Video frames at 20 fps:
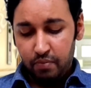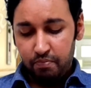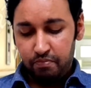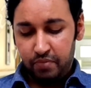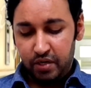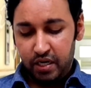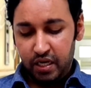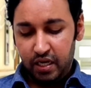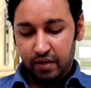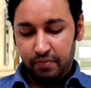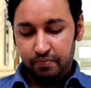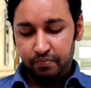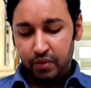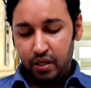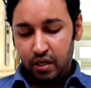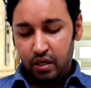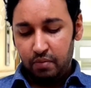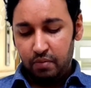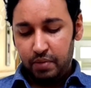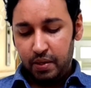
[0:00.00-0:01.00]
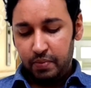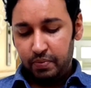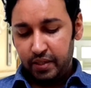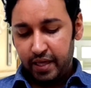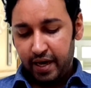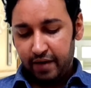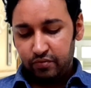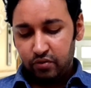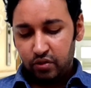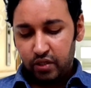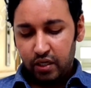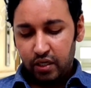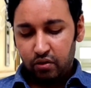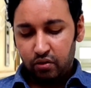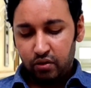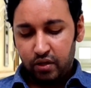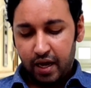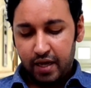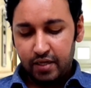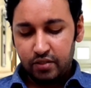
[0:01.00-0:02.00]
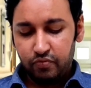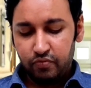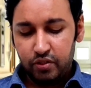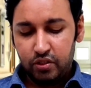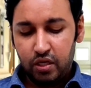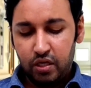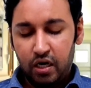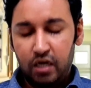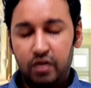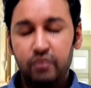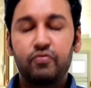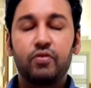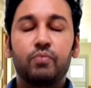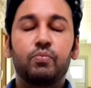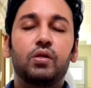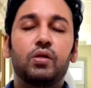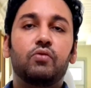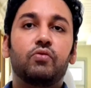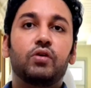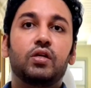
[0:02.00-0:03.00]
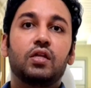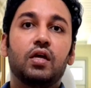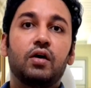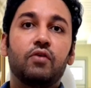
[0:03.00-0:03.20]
D, people have to take on tasks which they are unfamiliar with.